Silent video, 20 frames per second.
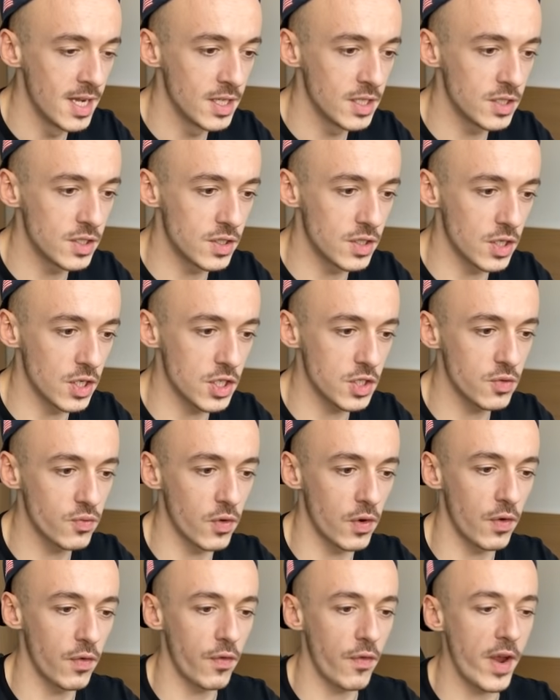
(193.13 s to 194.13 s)
search
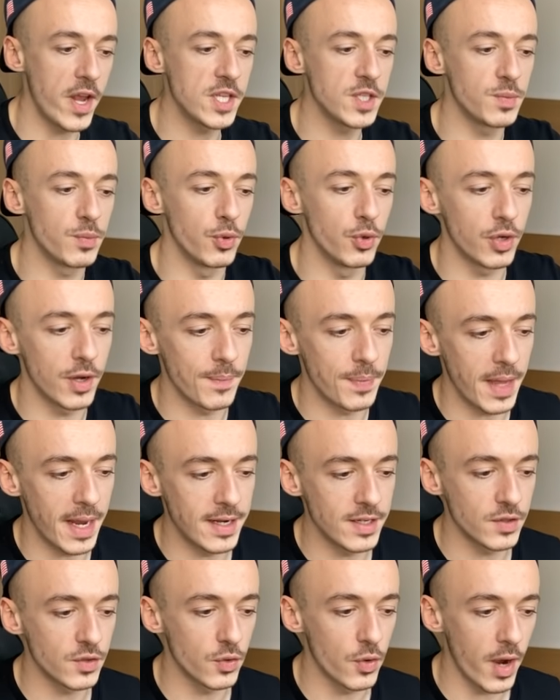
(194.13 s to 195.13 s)
for Facebook,
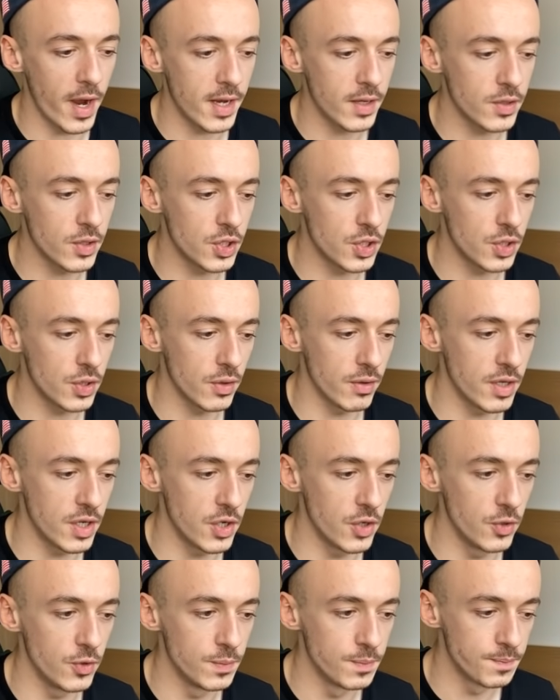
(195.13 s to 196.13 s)
and it's going to show
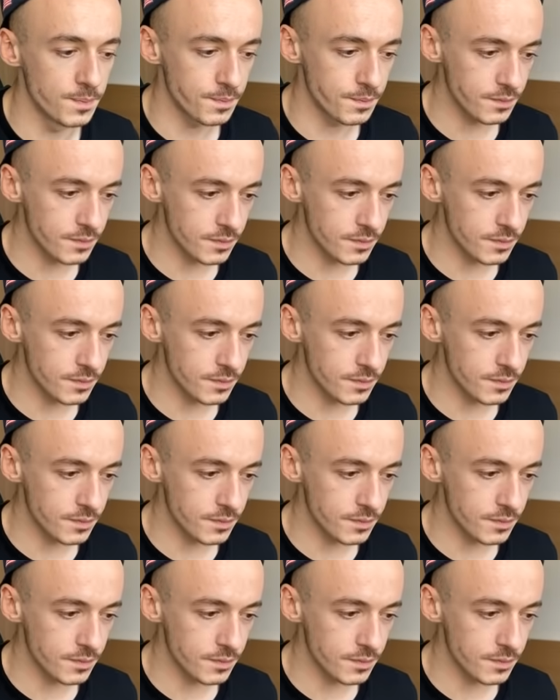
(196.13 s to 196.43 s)
you